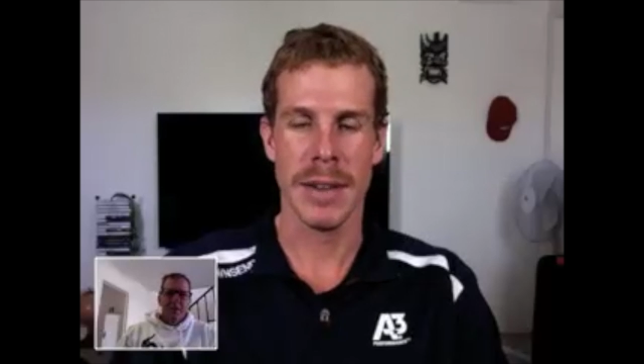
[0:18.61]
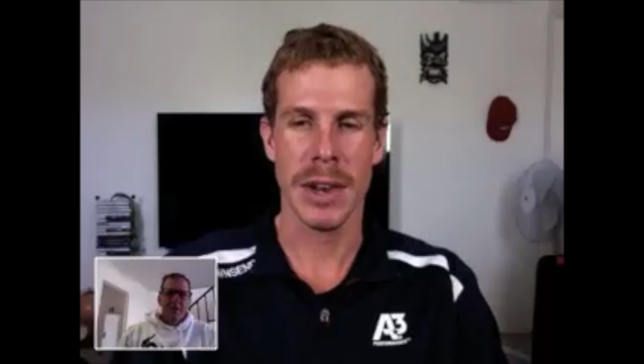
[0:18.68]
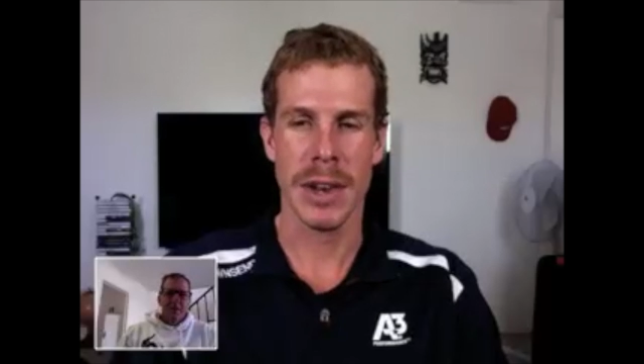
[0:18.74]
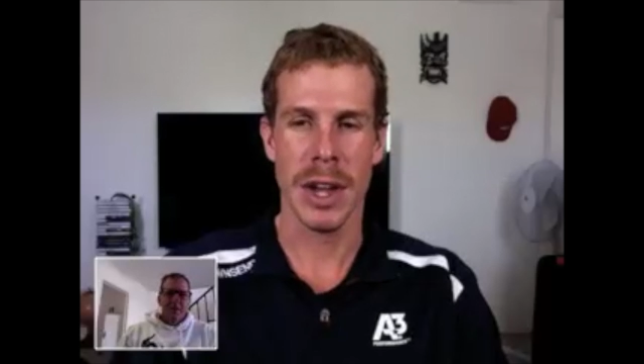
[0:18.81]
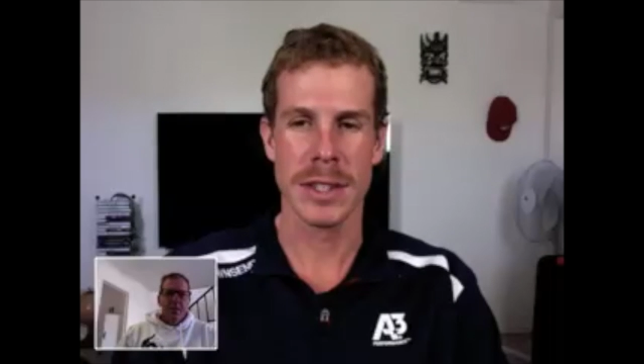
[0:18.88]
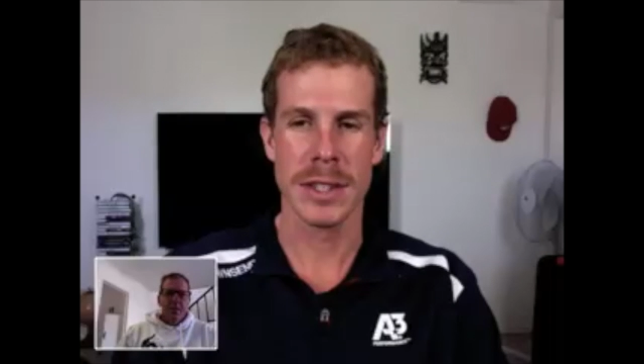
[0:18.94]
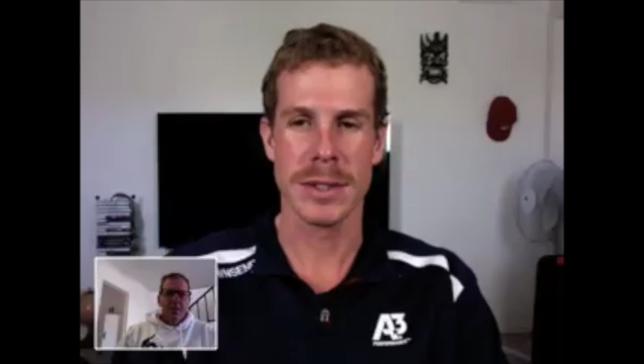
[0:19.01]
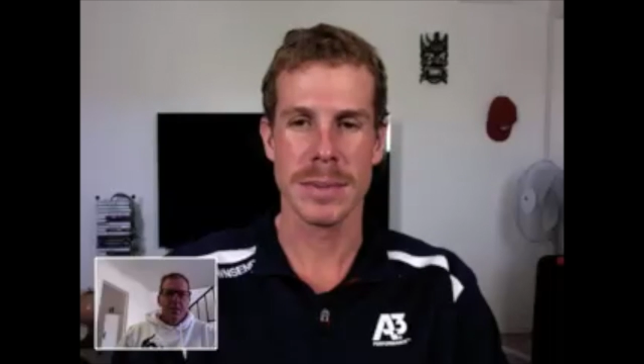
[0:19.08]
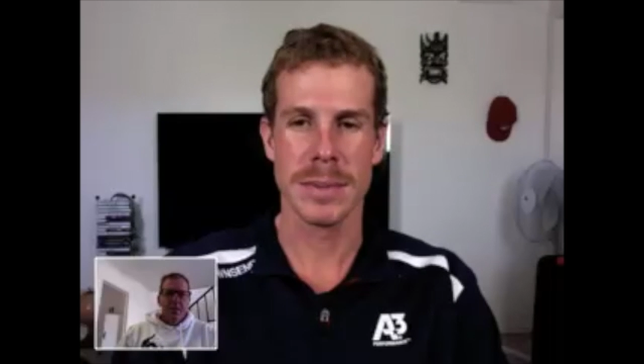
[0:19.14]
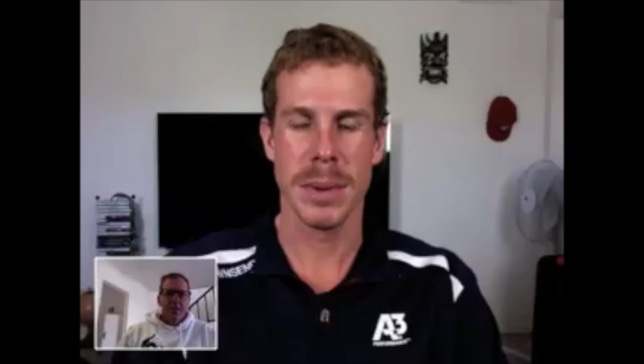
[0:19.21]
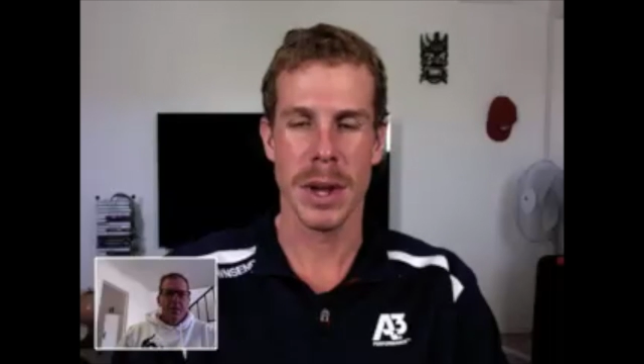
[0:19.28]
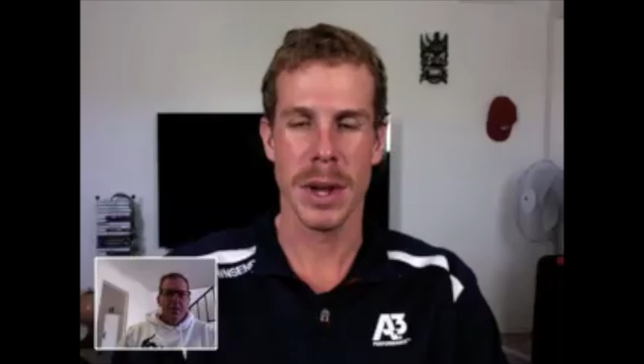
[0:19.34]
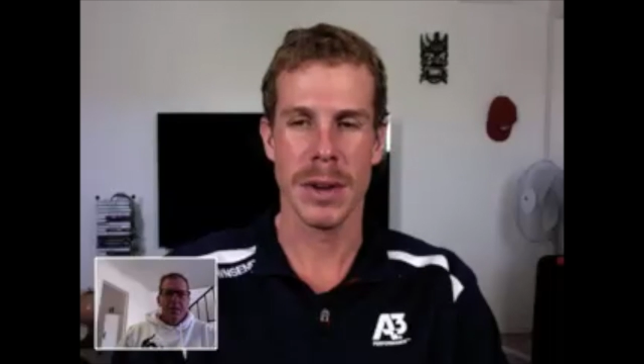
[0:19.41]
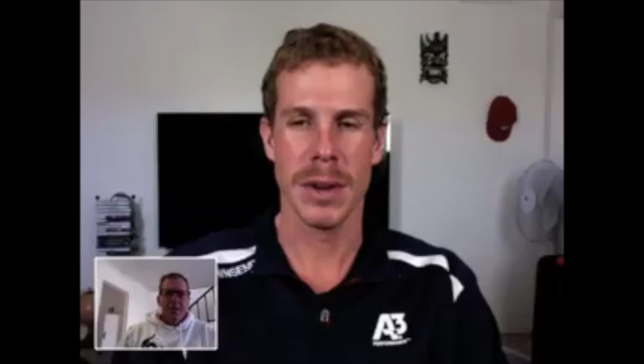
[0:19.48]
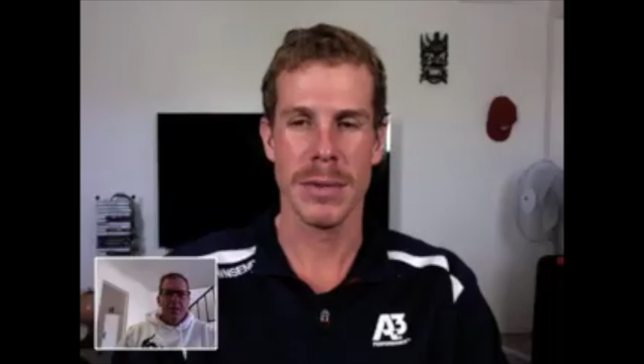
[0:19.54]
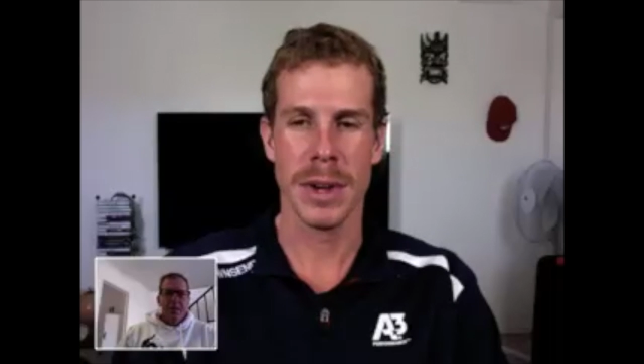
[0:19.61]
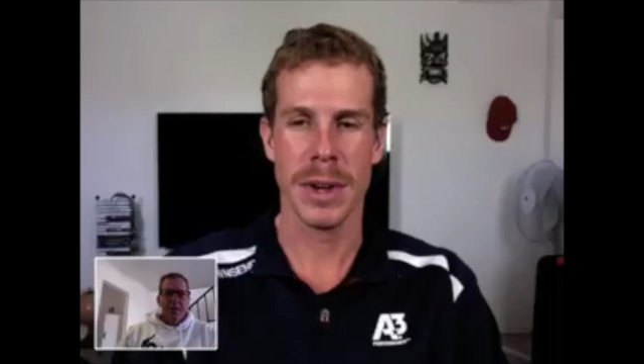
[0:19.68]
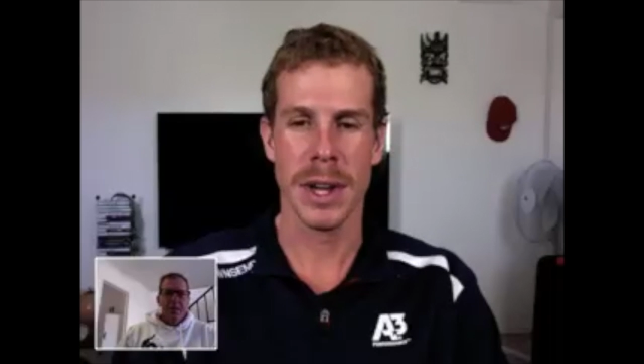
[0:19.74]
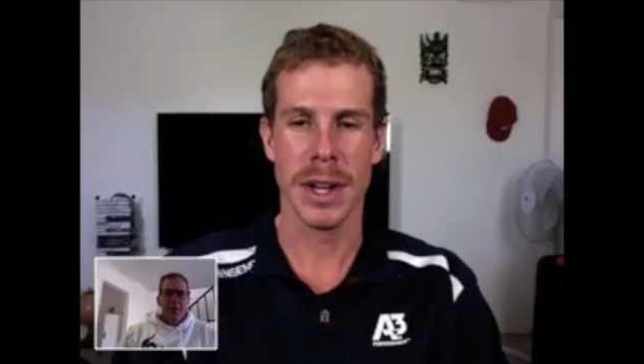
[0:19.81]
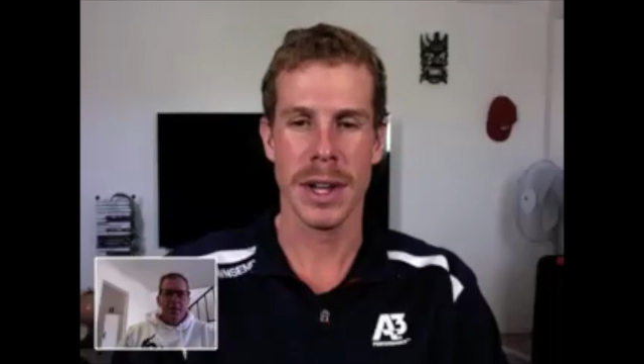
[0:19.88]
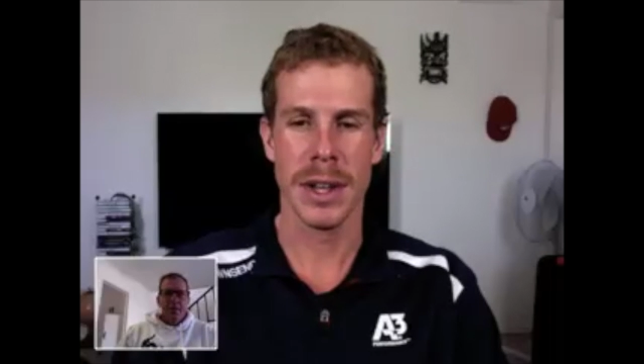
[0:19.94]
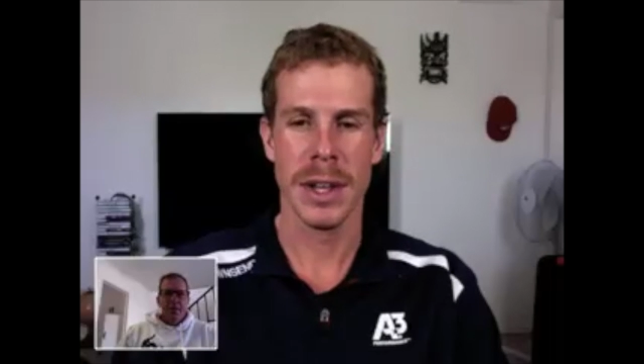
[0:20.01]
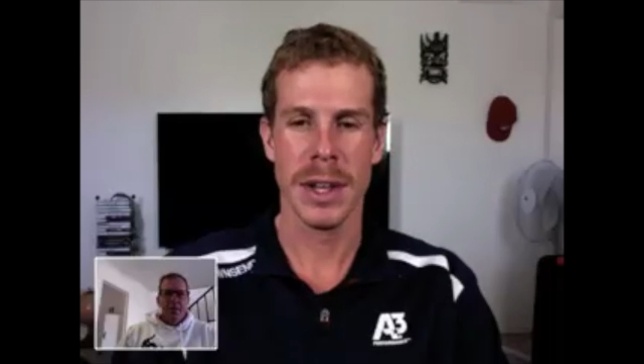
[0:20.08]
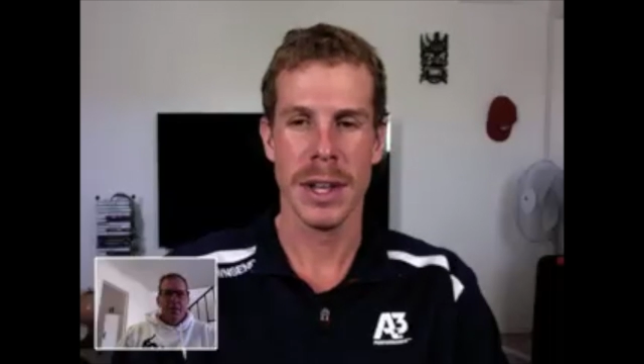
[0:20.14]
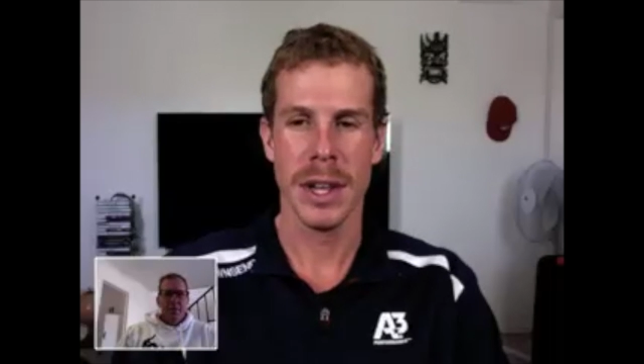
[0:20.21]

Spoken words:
last part of